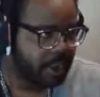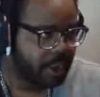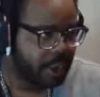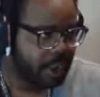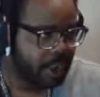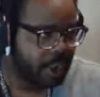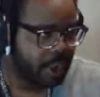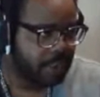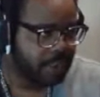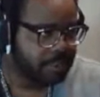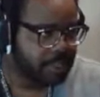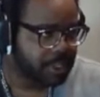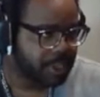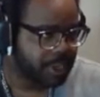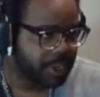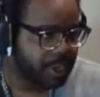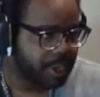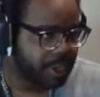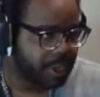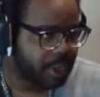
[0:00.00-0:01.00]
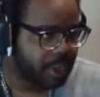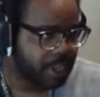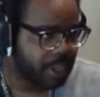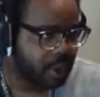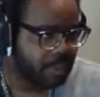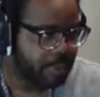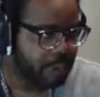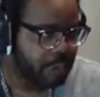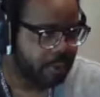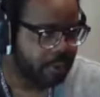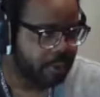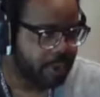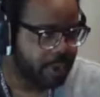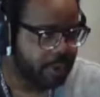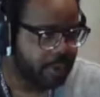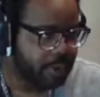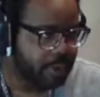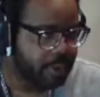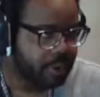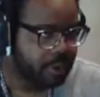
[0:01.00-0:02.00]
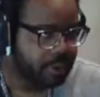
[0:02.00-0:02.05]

so I need to get her back right here.